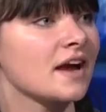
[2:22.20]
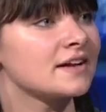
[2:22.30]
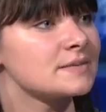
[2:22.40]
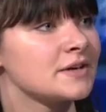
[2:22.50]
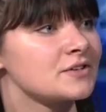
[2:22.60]

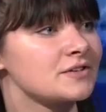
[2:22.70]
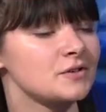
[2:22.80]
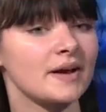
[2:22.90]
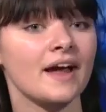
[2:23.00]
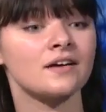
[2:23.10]
science major,
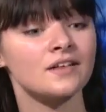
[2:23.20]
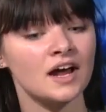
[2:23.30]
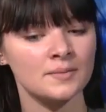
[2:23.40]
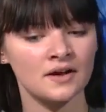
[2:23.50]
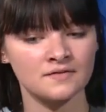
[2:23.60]
so I care a
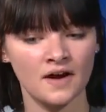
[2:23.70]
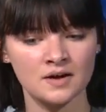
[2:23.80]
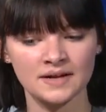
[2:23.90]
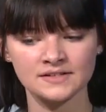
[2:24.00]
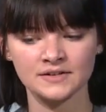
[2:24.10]
lot about
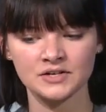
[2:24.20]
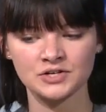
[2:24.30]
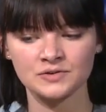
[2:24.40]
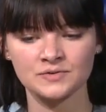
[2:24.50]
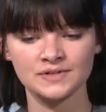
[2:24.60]
environmental
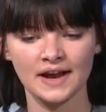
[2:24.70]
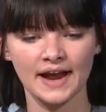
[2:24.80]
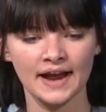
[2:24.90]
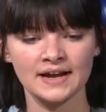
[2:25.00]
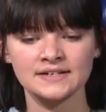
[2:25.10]
issues,
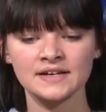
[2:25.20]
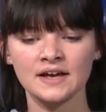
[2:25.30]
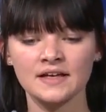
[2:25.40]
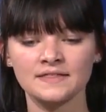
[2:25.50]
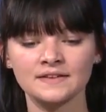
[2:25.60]
and
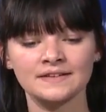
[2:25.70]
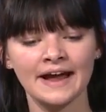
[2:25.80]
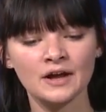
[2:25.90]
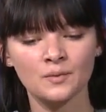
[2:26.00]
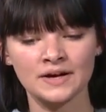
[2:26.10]
the
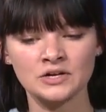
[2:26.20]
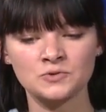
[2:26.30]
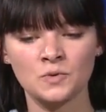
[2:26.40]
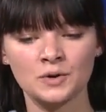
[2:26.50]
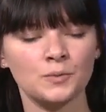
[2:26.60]

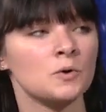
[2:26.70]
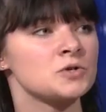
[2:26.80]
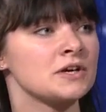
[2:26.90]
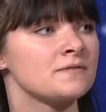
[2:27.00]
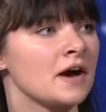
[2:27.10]
language when
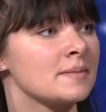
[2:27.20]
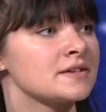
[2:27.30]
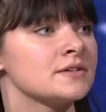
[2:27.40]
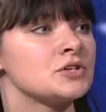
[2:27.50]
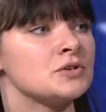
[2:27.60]
approaching
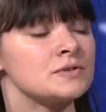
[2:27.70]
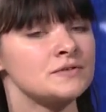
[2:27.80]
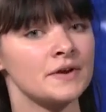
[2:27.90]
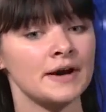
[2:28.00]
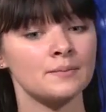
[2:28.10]
environmental issues
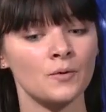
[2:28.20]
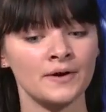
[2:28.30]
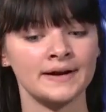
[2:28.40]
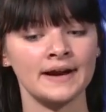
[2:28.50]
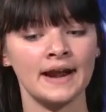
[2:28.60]
is very
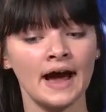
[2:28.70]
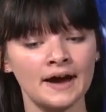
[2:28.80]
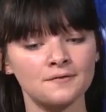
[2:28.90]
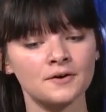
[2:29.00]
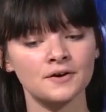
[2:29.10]
important. And
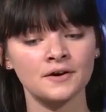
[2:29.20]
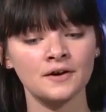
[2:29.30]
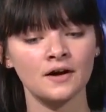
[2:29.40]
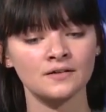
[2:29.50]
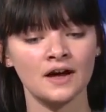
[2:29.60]
I've
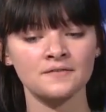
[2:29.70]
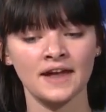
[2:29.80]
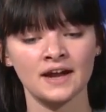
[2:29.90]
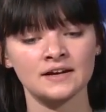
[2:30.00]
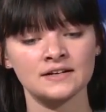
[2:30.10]
heard a lot of
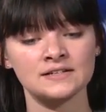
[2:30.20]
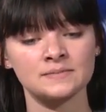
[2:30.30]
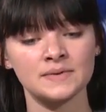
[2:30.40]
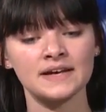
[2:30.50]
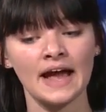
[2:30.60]
candidates
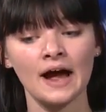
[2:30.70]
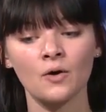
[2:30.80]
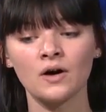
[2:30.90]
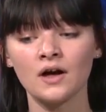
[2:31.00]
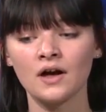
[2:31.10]
speak
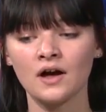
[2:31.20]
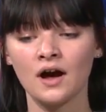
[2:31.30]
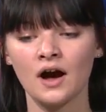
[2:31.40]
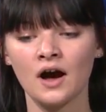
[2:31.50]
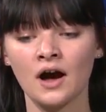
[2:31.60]
out
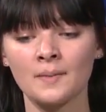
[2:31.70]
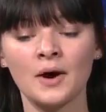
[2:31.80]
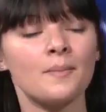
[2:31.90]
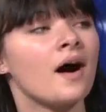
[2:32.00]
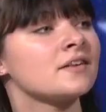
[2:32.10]

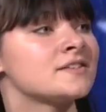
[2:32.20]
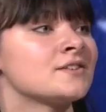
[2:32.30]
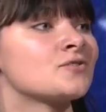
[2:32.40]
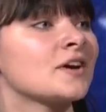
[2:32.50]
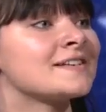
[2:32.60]
about
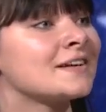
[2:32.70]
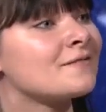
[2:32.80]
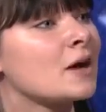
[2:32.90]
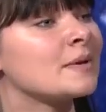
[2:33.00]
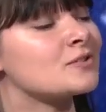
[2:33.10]
policies addressing
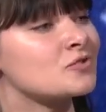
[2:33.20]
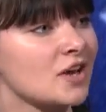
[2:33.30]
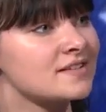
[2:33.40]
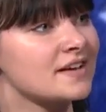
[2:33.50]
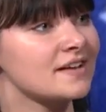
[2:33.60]
environmental
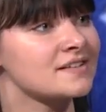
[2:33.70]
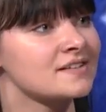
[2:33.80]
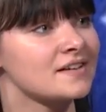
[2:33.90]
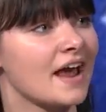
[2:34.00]
justice,